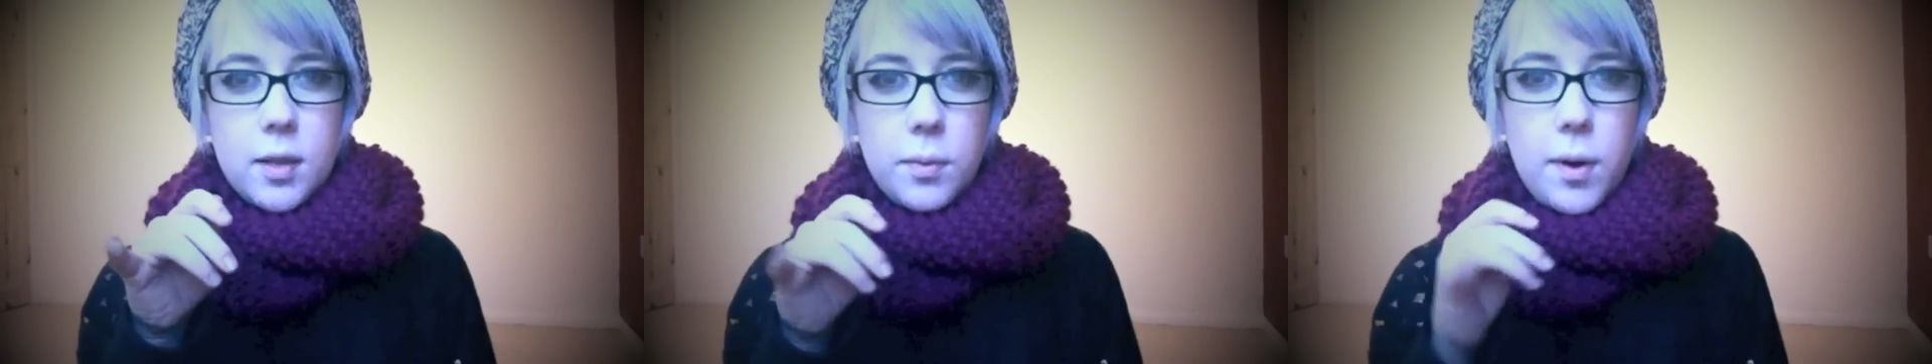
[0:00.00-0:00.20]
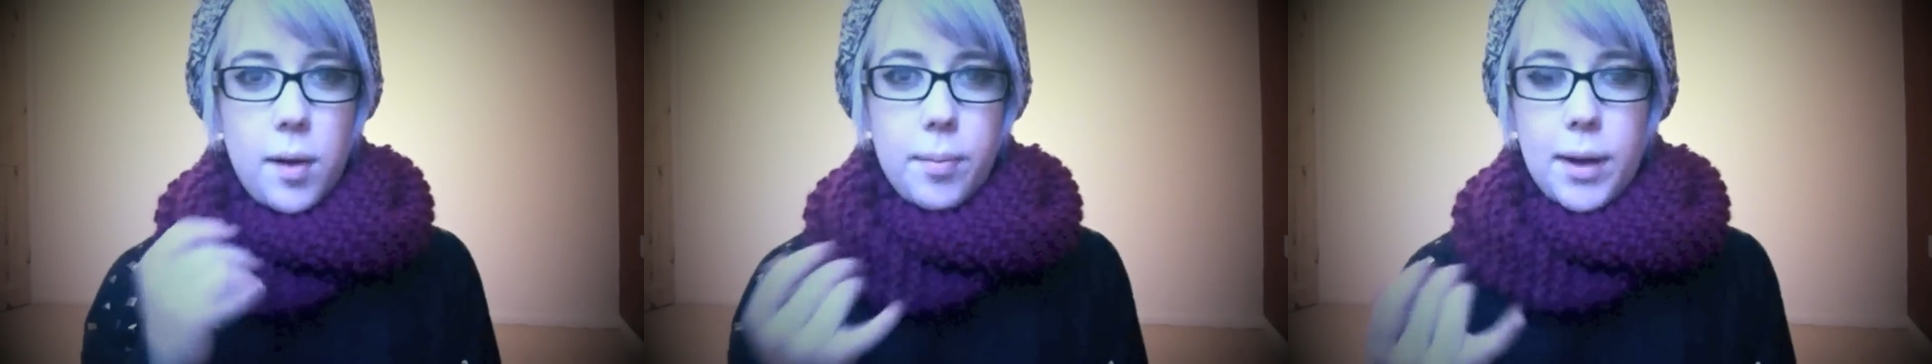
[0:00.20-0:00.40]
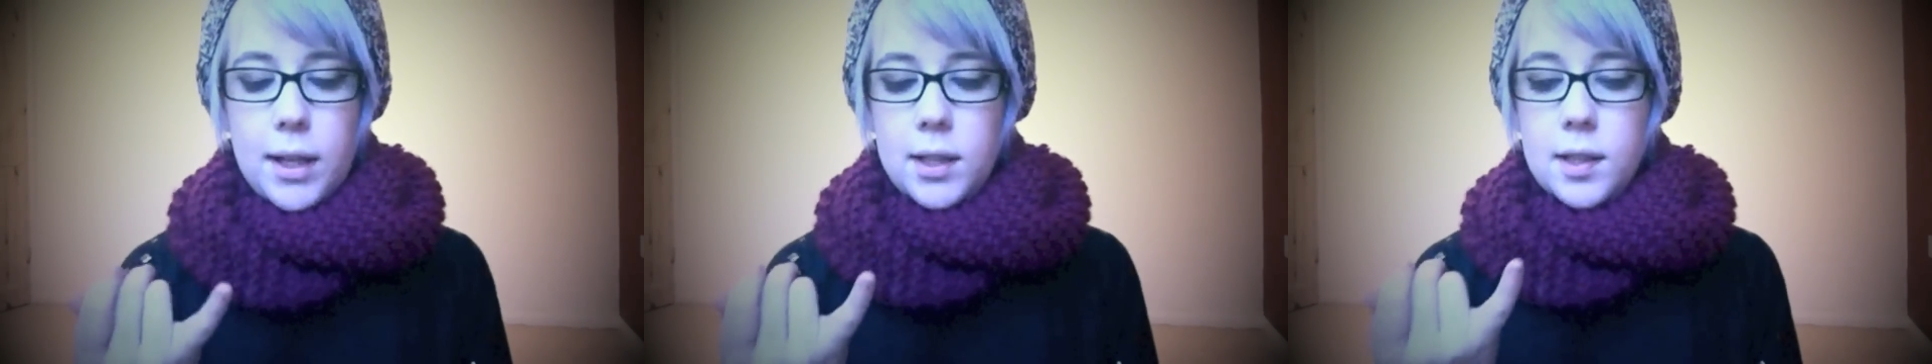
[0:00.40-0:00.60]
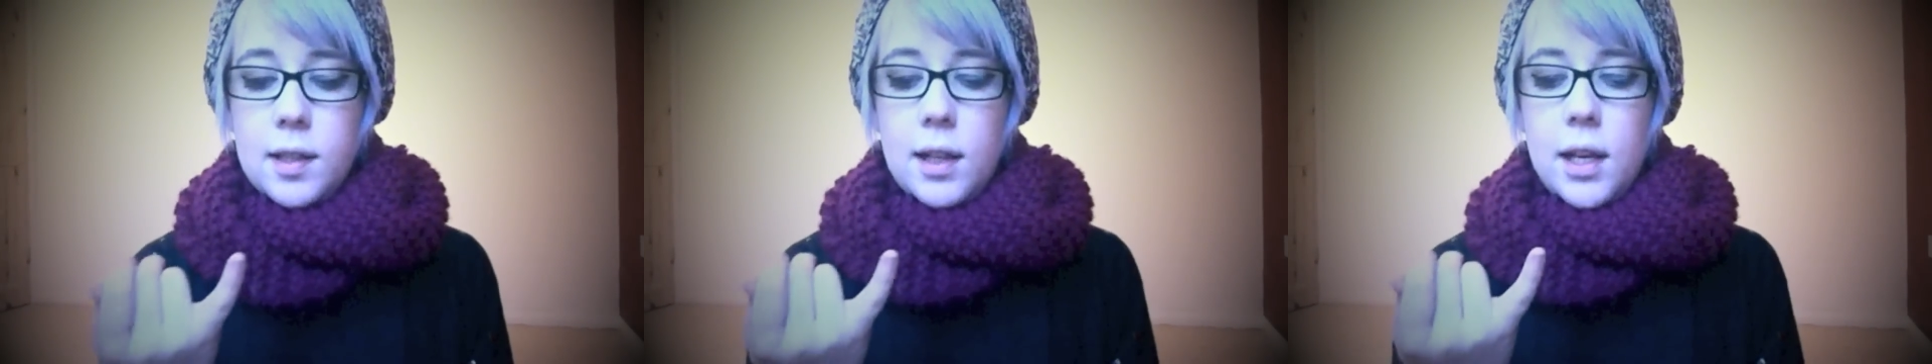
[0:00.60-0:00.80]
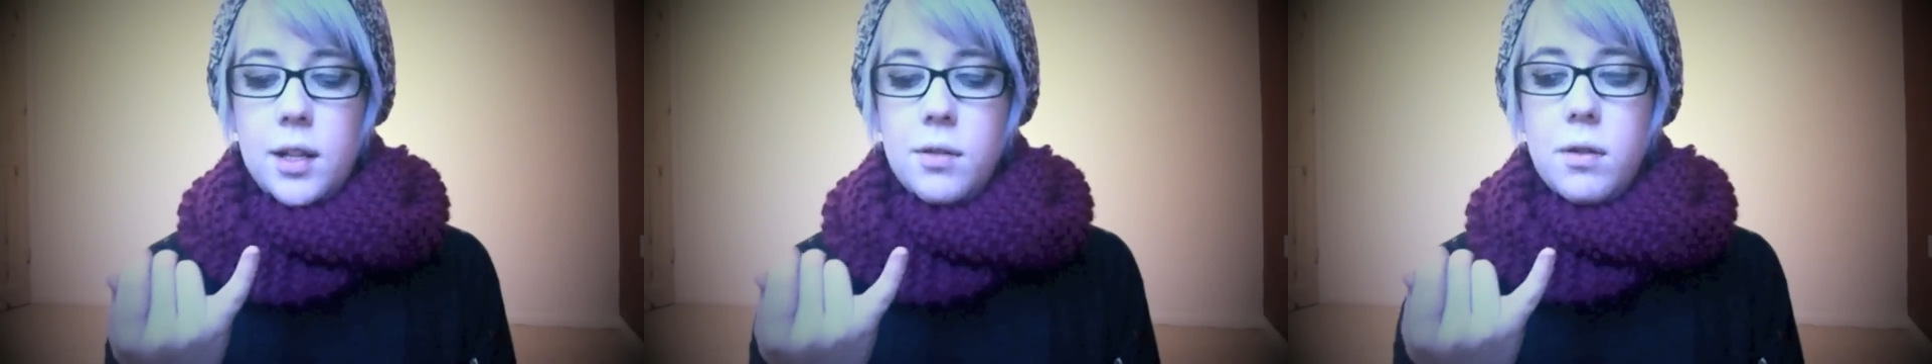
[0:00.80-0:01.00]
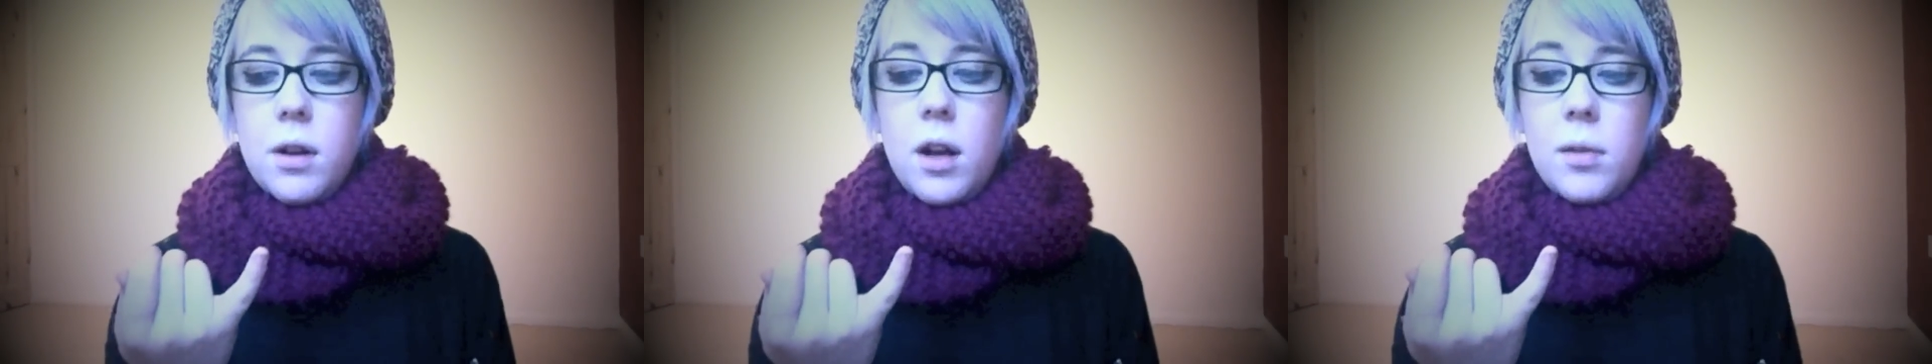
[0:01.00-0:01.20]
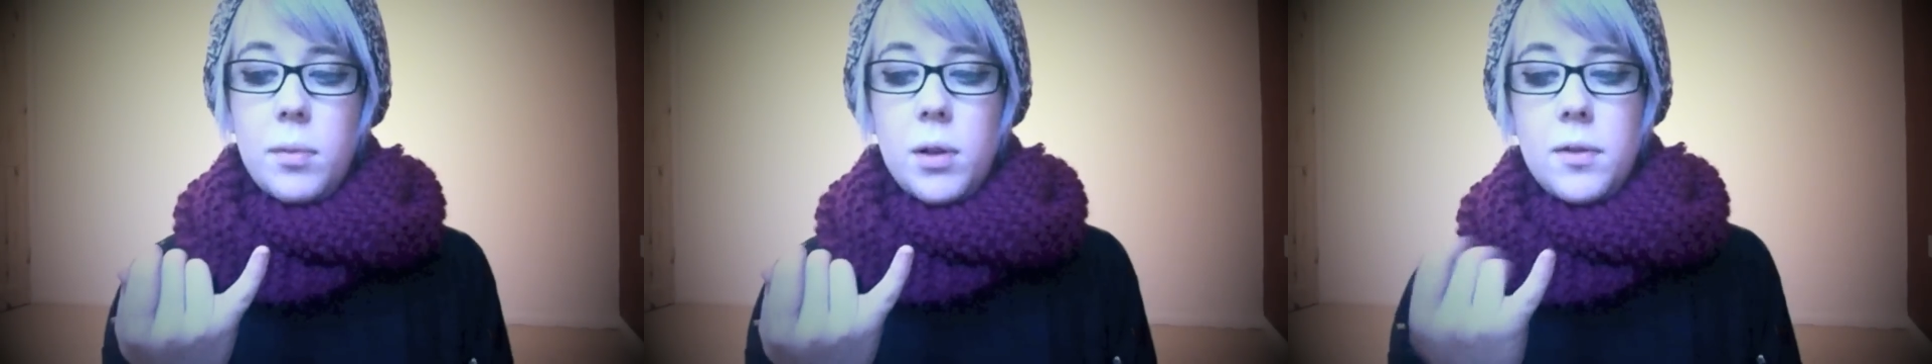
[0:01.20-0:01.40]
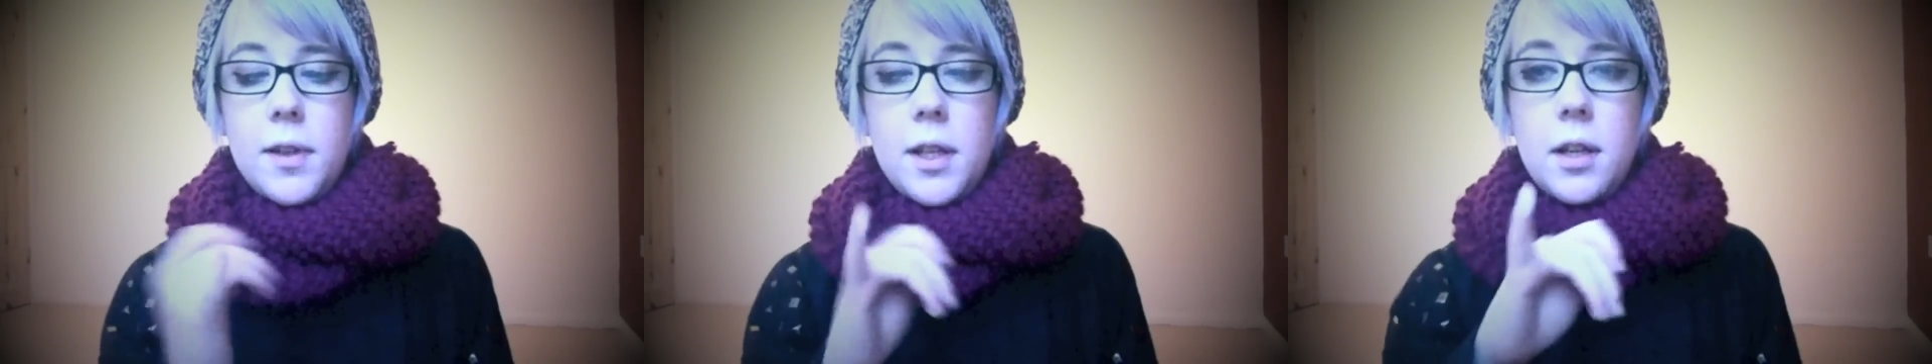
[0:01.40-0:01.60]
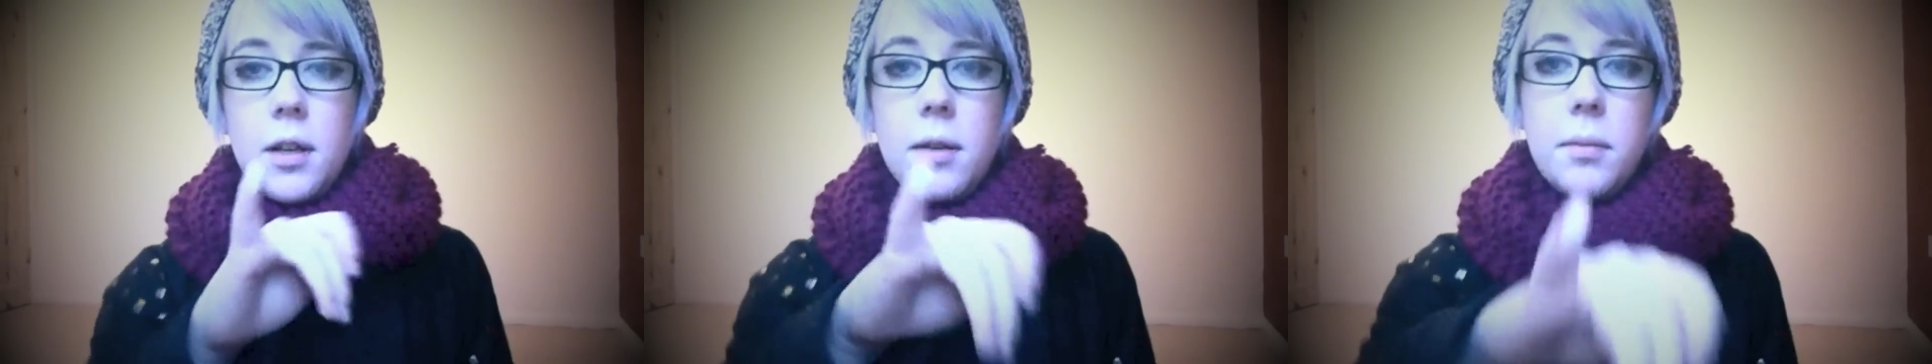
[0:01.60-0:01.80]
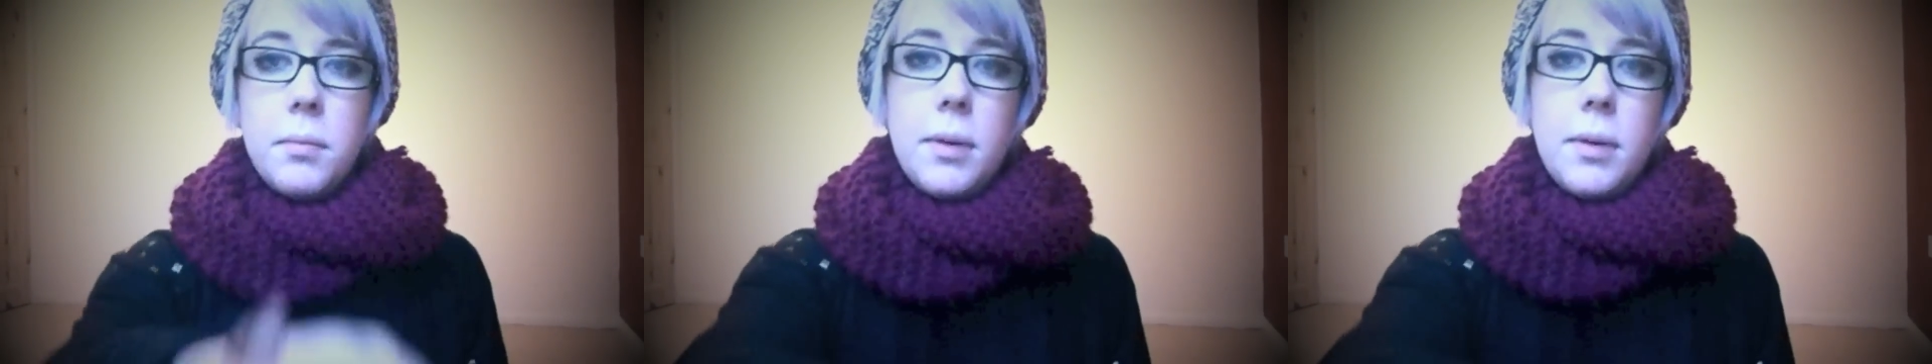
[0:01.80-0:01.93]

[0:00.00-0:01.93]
the white balance later in iMovie.